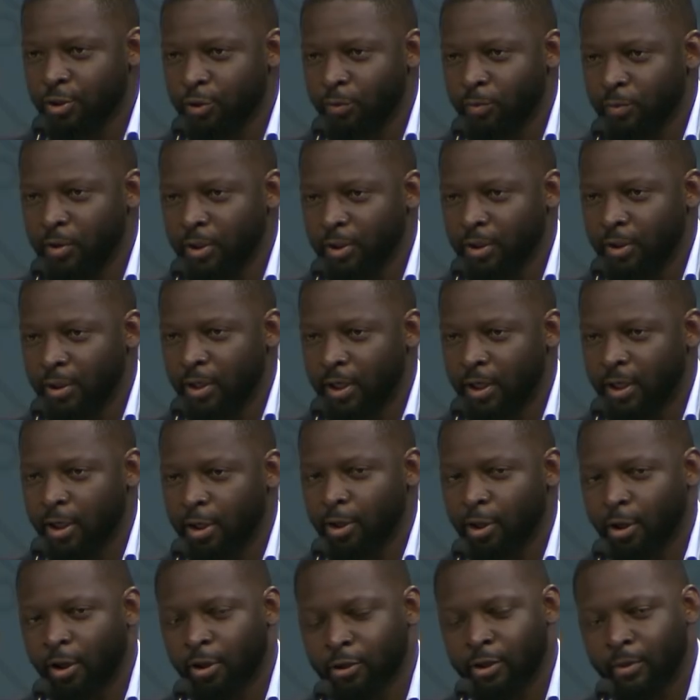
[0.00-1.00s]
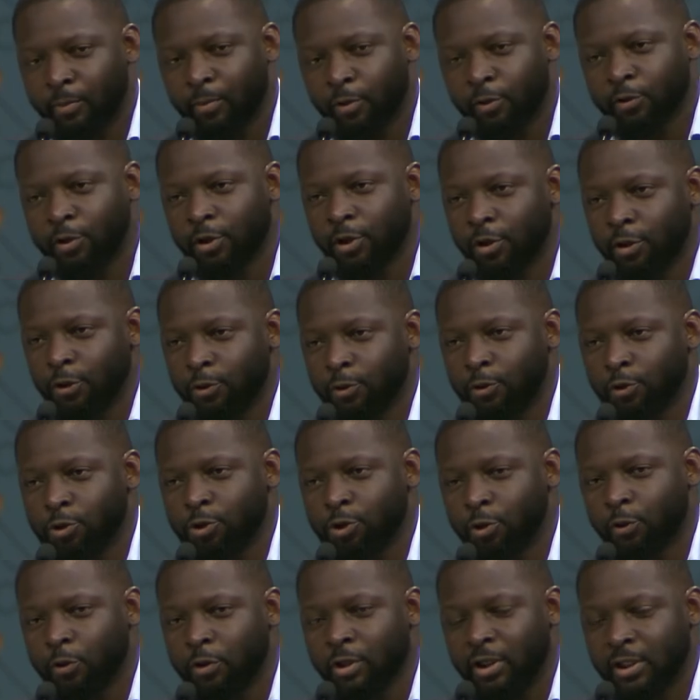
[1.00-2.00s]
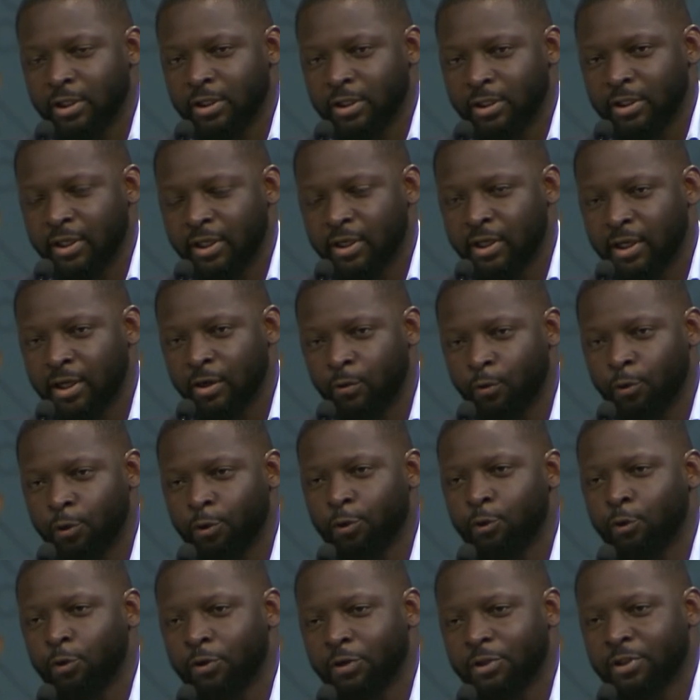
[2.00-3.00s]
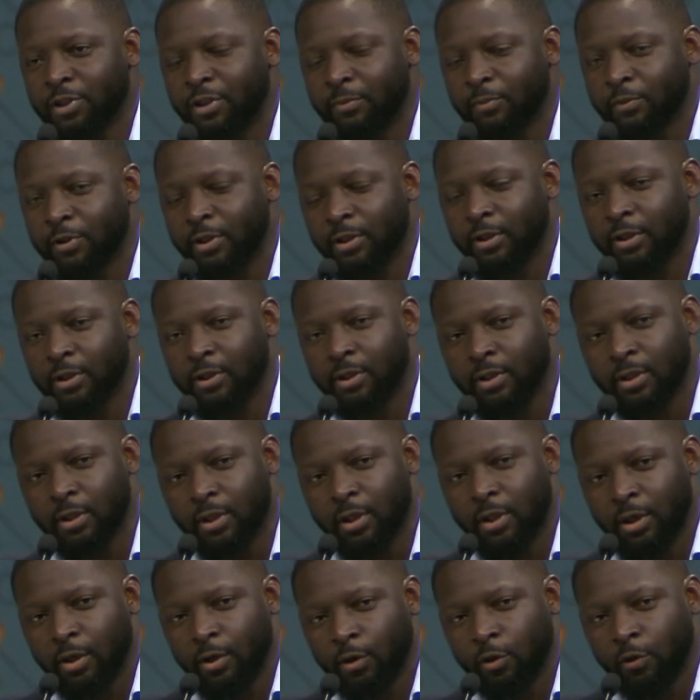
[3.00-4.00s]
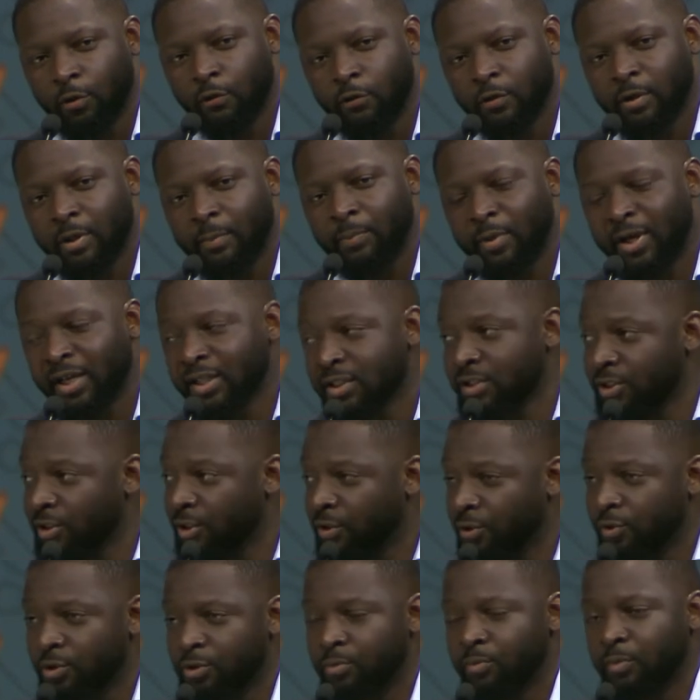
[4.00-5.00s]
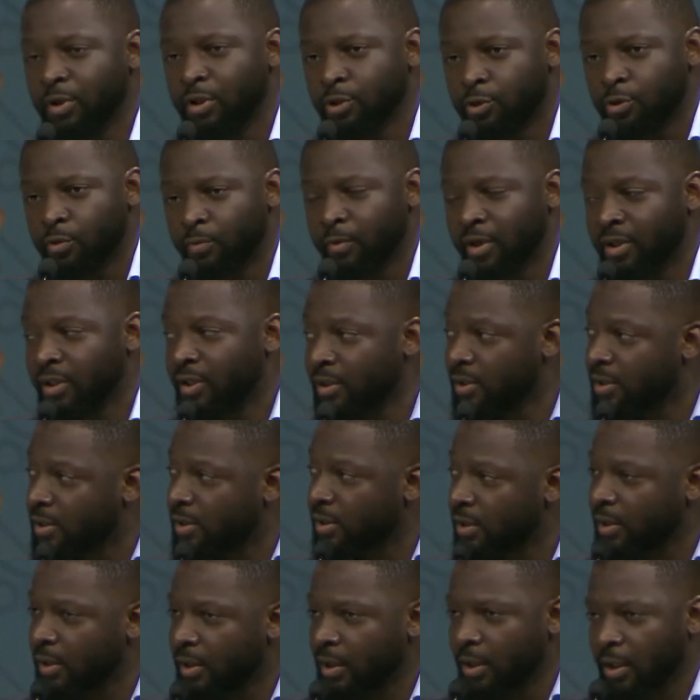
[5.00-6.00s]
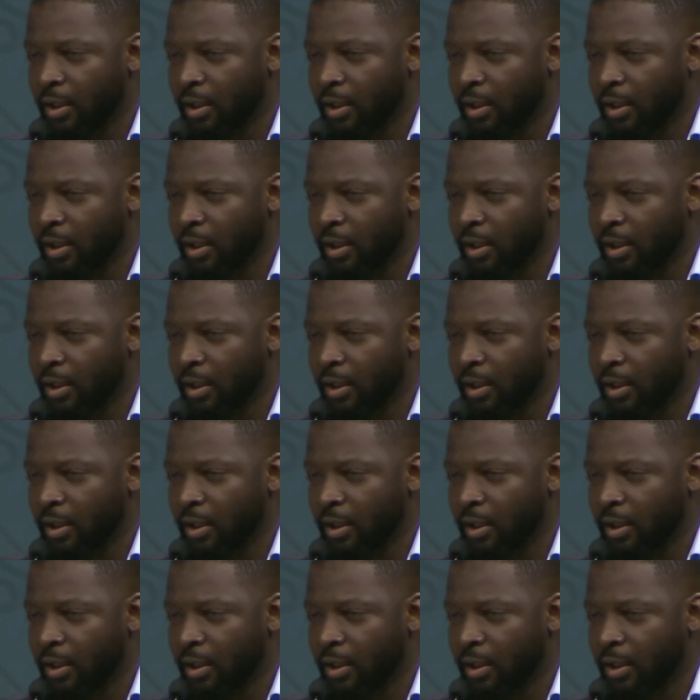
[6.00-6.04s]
to be called upon here to showcase that we're doing something over the past year has been tremendous.